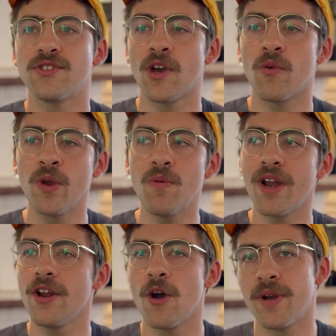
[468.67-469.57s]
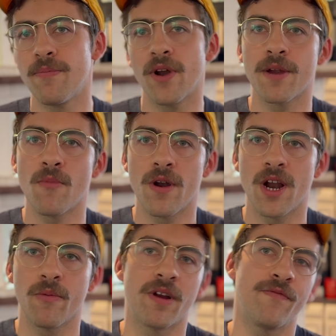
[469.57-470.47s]
so we wanted to open a brick and
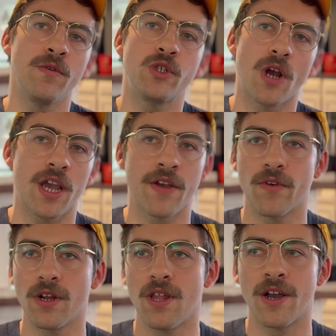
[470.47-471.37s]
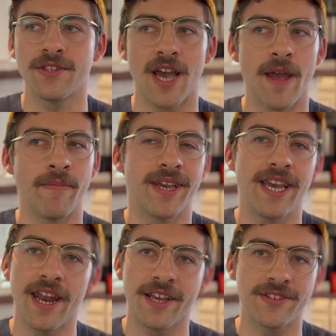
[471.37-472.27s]
mortar. We were food trucking for a long time,
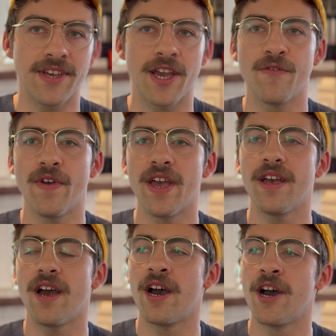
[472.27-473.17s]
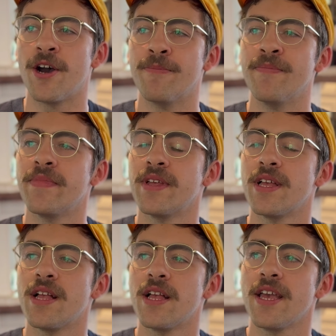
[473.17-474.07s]
getting sick of it.
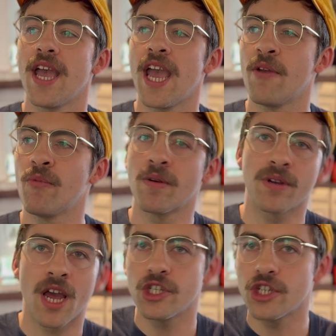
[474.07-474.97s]
And we were kind of